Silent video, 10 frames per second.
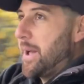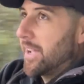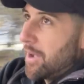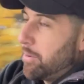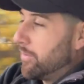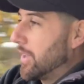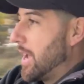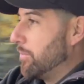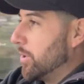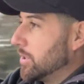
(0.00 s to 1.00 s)
backup of a
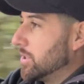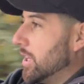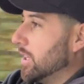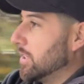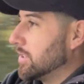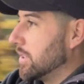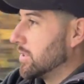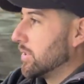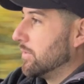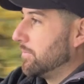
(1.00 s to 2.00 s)
camera to
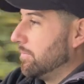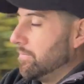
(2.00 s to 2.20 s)
sort of